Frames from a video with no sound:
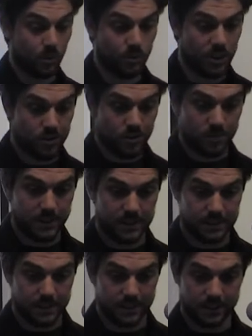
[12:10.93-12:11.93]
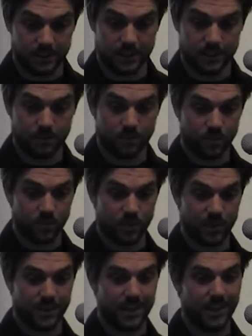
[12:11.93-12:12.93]
rush a bit, um,
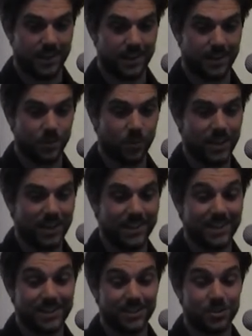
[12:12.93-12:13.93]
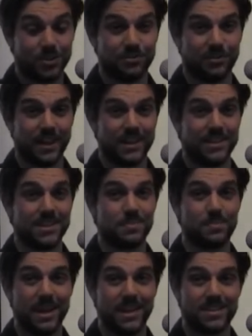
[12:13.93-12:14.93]
then we needed to find the
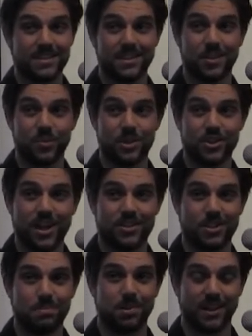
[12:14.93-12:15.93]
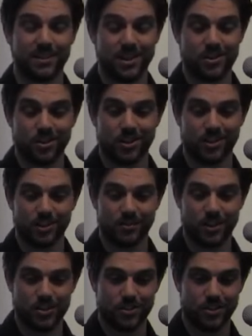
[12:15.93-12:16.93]
space in which actually plantation and
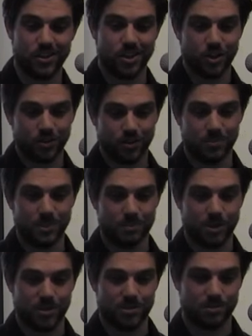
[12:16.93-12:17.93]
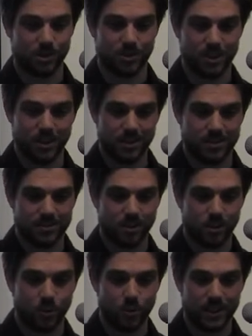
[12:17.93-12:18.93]
cultivation could have been possible.
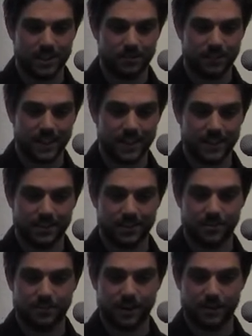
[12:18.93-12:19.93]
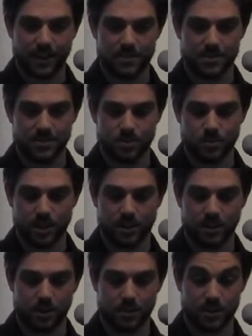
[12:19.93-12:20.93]
So we divided the 5,000 square
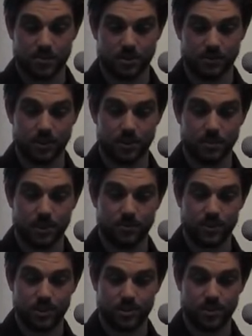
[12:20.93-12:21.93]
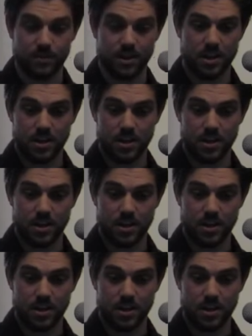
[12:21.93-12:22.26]
kilometers of the urban region